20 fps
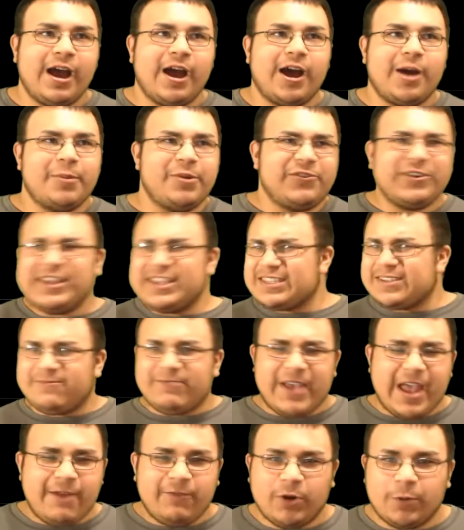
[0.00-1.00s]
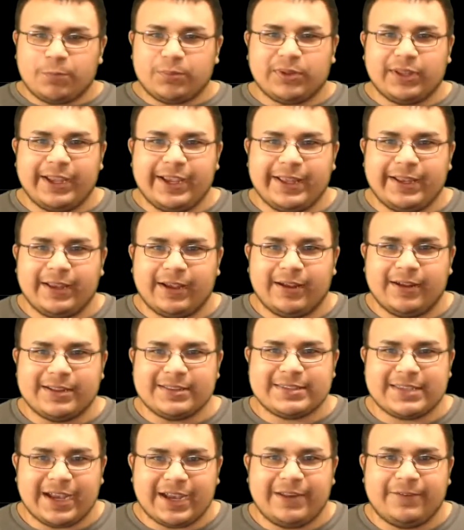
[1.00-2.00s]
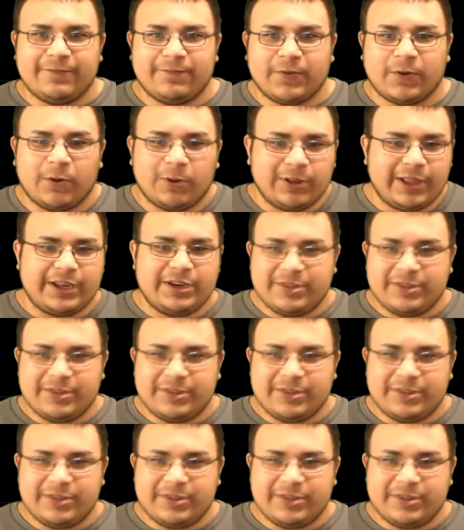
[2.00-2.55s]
If you guys have ever played Titanfall